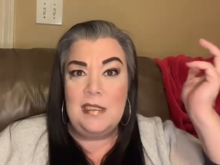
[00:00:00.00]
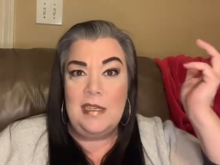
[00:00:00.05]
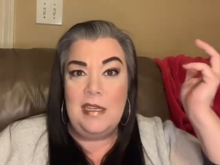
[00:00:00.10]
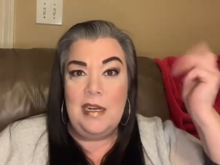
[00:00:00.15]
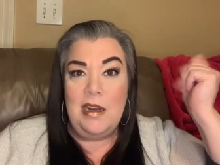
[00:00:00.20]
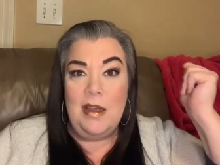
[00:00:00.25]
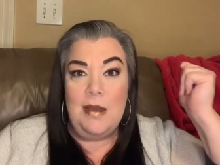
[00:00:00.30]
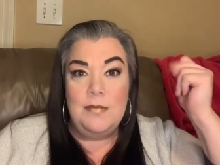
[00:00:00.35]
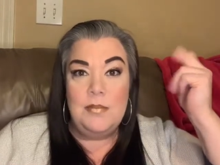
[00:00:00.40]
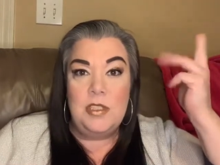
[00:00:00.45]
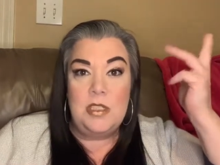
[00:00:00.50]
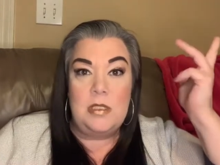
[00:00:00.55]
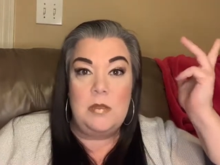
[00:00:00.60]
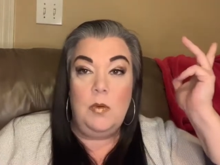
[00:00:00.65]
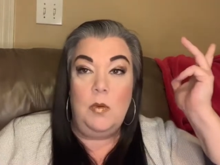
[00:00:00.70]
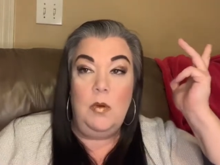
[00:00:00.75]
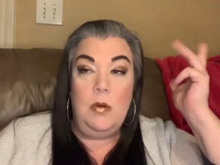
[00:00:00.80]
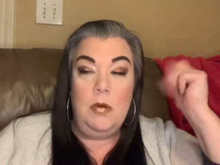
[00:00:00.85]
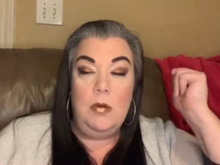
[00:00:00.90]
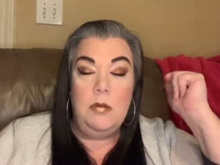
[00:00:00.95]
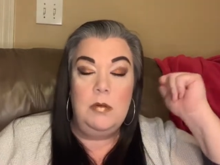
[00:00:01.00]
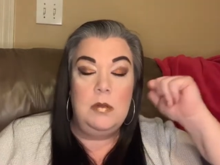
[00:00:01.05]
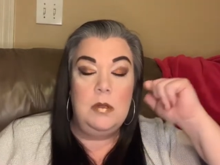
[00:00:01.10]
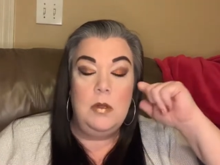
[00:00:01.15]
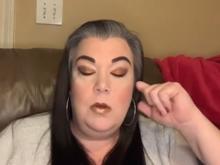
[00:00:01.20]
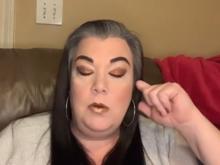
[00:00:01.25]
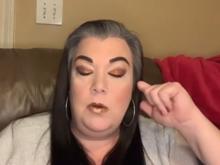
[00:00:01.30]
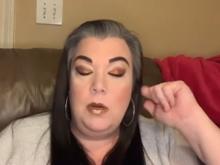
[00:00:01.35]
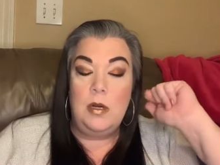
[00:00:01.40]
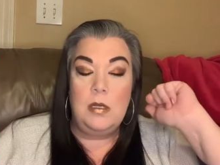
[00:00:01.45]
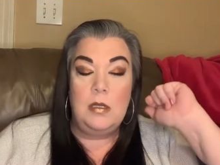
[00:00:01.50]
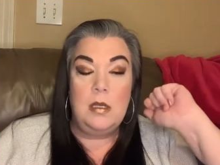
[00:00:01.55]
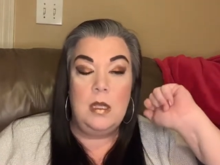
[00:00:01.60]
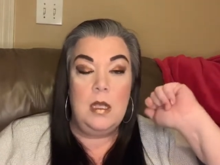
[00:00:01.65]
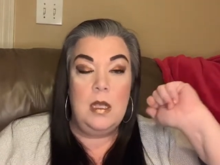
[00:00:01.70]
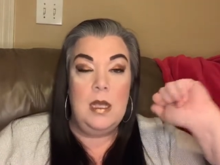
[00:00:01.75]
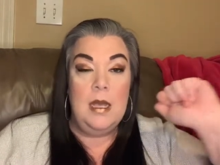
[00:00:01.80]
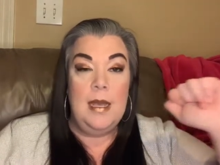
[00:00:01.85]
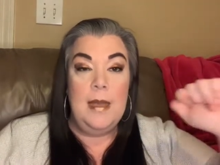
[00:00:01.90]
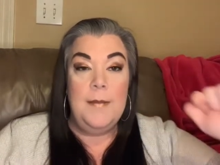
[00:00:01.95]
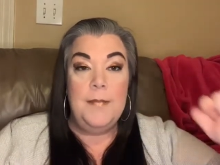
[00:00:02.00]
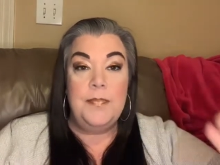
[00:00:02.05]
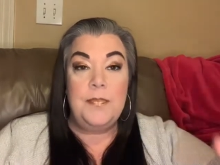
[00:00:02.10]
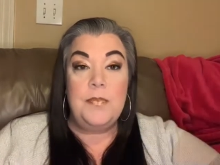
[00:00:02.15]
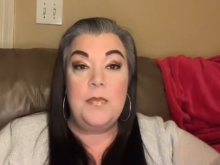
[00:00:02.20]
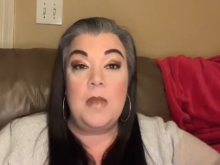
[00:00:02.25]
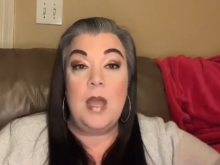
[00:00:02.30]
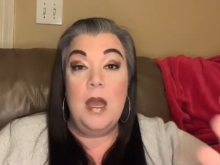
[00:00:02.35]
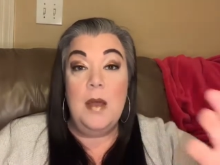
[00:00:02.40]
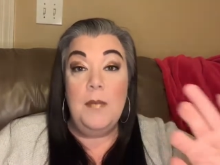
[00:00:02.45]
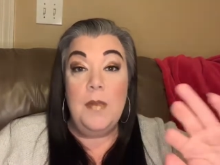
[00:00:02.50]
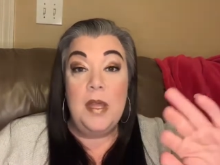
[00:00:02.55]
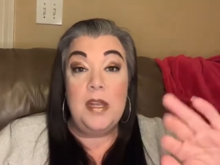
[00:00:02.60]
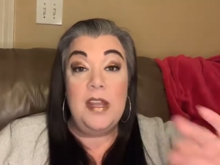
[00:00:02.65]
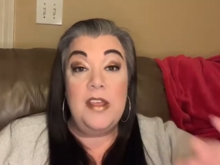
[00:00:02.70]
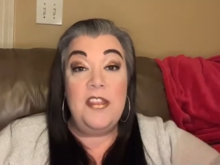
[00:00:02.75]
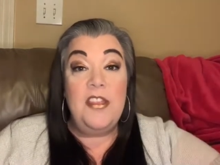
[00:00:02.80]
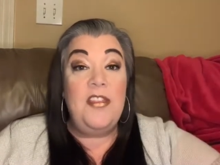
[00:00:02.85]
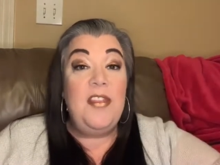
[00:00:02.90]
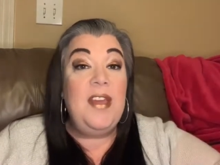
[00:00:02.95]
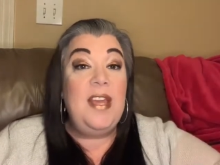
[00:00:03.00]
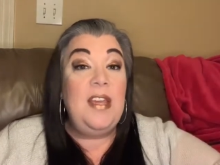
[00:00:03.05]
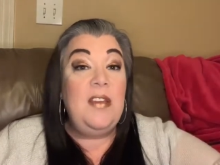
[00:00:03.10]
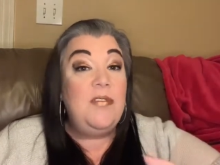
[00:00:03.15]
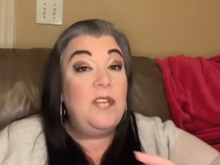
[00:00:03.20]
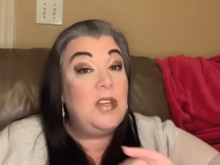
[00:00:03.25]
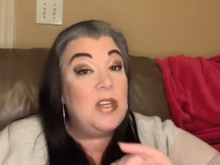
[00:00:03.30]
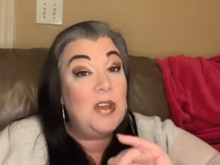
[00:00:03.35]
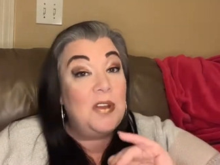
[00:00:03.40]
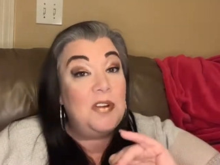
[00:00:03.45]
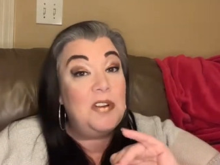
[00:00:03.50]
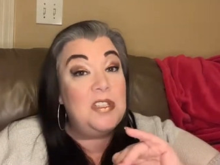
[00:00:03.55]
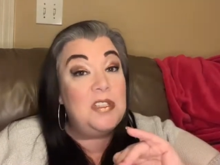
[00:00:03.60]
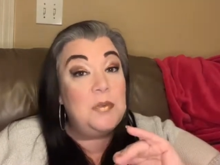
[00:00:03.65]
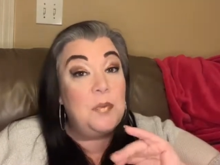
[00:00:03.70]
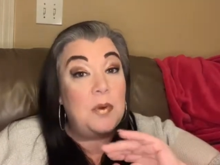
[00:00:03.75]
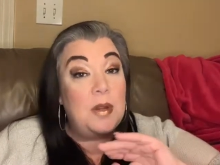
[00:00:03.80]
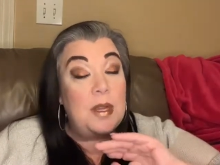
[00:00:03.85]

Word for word: You know, I'm just, oh, Lord. Um, another thing, if you notice, we